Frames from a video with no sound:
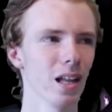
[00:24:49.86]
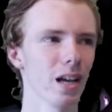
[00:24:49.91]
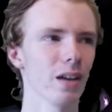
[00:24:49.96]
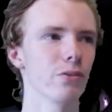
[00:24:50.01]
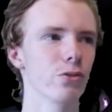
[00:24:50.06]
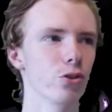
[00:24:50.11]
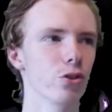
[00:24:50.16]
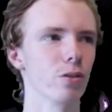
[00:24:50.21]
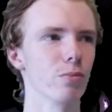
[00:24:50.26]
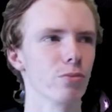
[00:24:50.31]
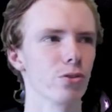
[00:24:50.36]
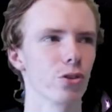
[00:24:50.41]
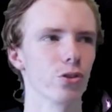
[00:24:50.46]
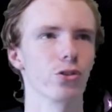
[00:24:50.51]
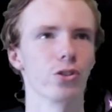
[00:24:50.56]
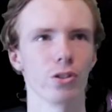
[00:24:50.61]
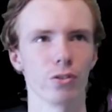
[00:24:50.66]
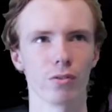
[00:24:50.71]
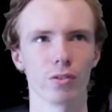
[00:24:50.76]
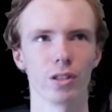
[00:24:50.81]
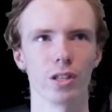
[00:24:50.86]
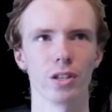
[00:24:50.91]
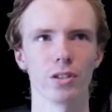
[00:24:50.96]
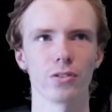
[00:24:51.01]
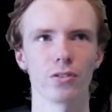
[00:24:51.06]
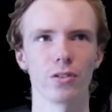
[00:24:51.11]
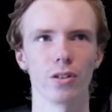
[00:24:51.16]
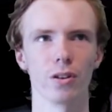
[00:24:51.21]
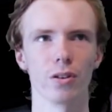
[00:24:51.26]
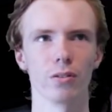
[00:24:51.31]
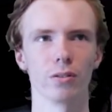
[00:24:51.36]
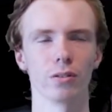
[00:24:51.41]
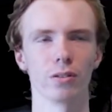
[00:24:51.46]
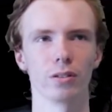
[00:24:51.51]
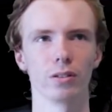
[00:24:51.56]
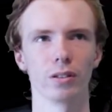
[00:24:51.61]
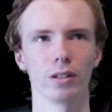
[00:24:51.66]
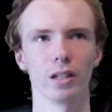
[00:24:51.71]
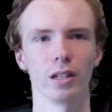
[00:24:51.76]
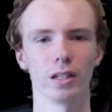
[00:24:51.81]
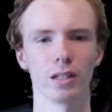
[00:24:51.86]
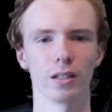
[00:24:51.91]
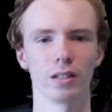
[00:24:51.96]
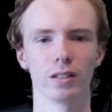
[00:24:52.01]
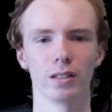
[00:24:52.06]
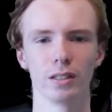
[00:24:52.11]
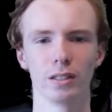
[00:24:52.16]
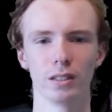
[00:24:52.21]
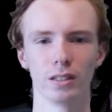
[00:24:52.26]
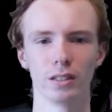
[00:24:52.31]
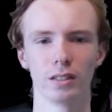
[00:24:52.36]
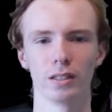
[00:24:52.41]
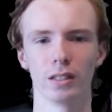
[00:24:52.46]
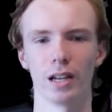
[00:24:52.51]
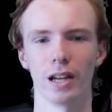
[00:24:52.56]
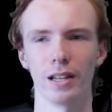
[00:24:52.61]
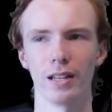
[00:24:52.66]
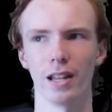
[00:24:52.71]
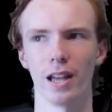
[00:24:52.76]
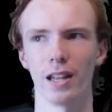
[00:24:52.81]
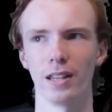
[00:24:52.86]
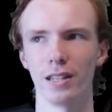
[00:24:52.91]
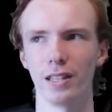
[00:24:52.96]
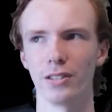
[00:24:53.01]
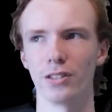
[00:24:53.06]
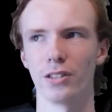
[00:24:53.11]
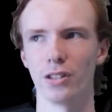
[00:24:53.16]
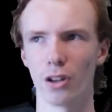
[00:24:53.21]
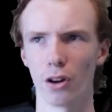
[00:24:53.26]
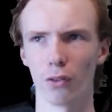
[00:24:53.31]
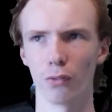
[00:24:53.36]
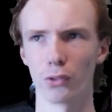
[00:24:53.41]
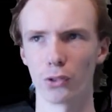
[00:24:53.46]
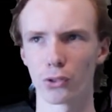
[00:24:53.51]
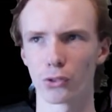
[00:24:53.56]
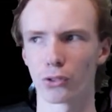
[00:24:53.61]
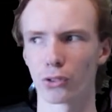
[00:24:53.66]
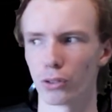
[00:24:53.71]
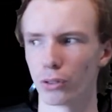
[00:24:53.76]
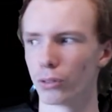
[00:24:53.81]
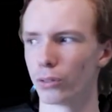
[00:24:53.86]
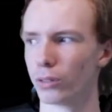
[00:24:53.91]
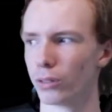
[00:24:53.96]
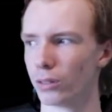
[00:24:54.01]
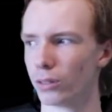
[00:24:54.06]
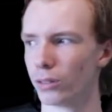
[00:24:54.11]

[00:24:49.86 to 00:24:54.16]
live stream searching for this, though. Like, I, I need to know if it's true.